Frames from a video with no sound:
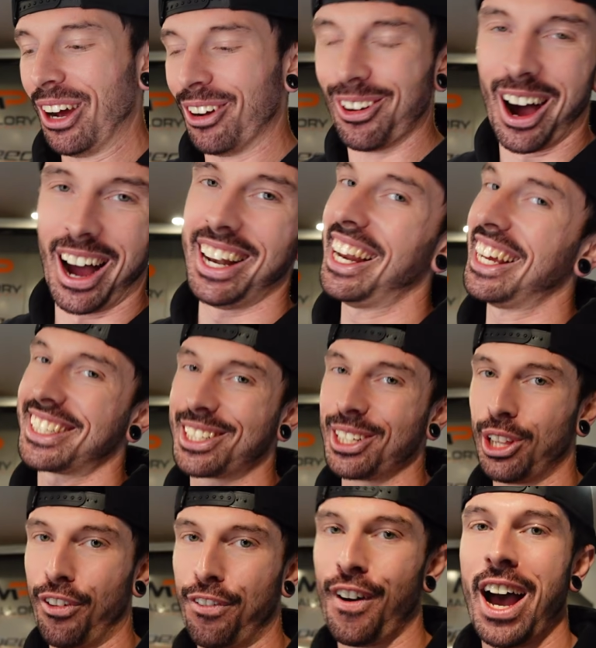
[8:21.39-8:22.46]
Right, let's do
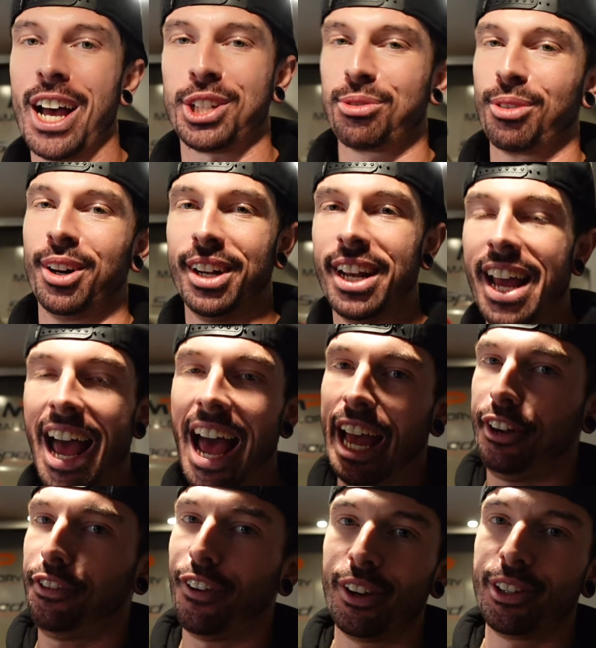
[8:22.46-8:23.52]
the first run.
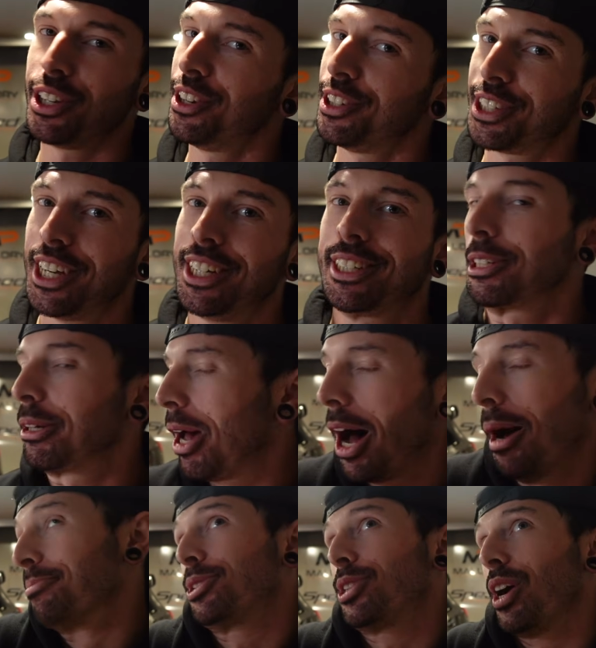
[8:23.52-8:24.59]
Headphone users,
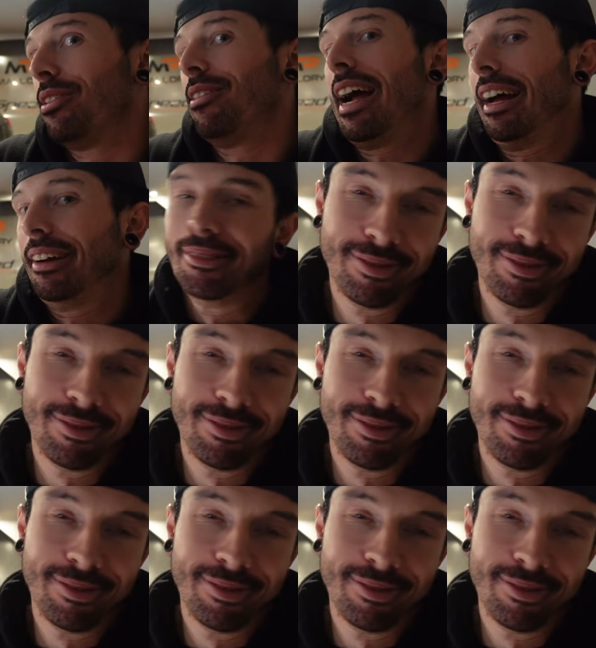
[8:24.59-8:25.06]
I'm sorry.